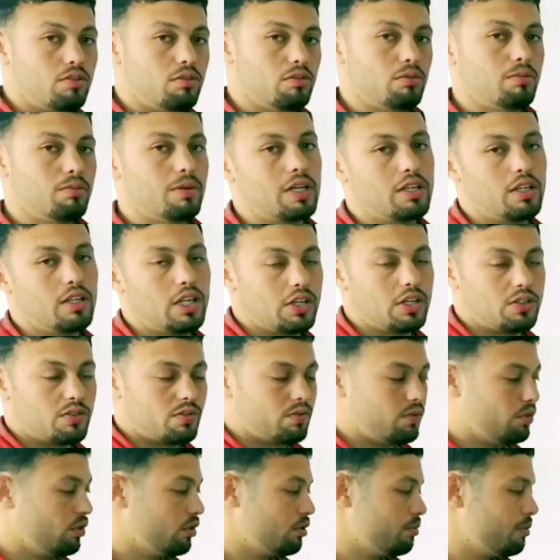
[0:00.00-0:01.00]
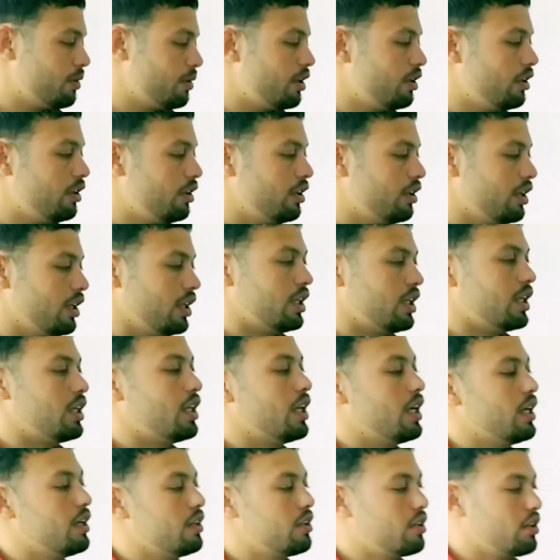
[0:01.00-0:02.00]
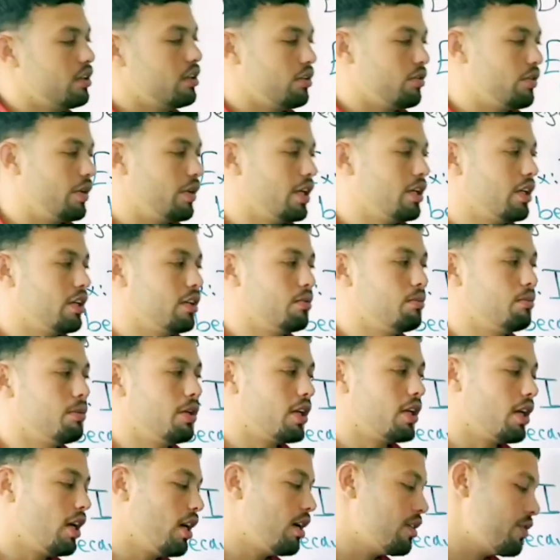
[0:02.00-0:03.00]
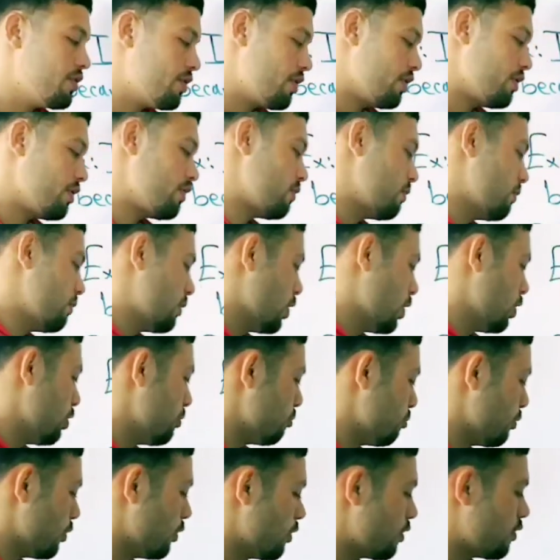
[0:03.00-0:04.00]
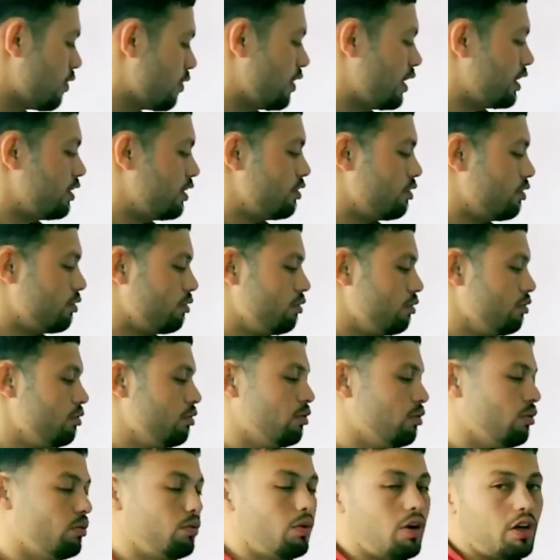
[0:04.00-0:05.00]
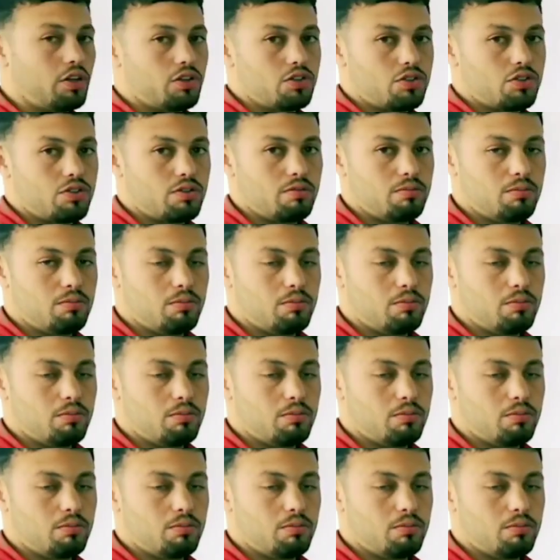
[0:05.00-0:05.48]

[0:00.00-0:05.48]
Omar likes football and I like cricket because it's more fun to watch.